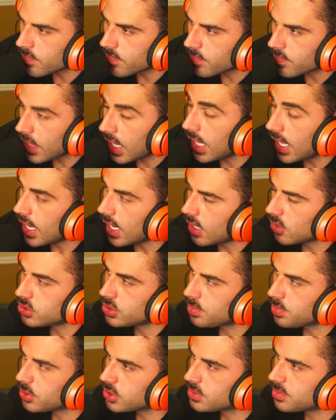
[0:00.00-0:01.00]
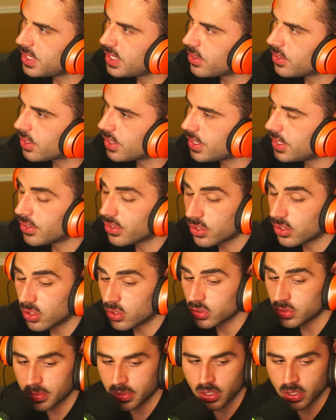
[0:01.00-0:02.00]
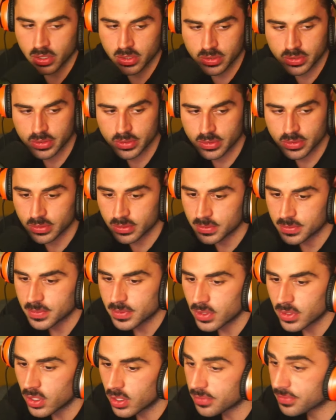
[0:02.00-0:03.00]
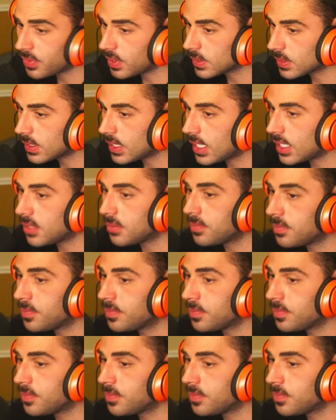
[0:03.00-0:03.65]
yeah, I was supposed to be here a year ago, to be honest. And I fucked that up.